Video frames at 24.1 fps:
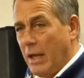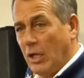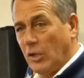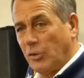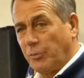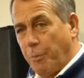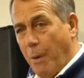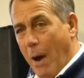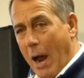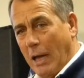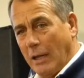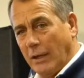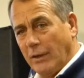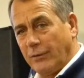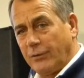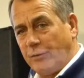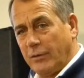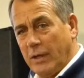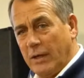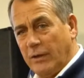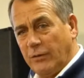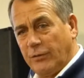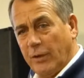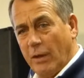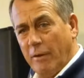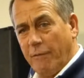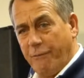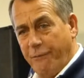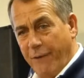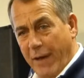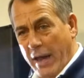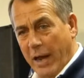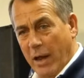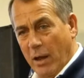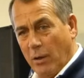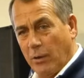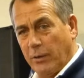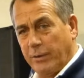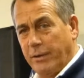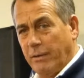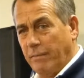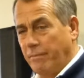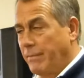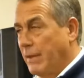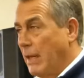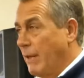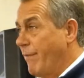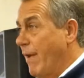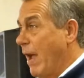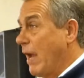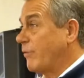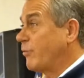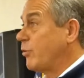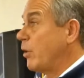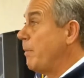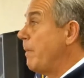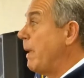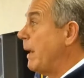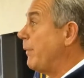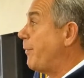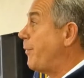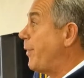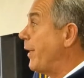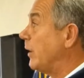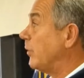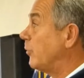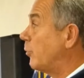His policies have failed. They've actually made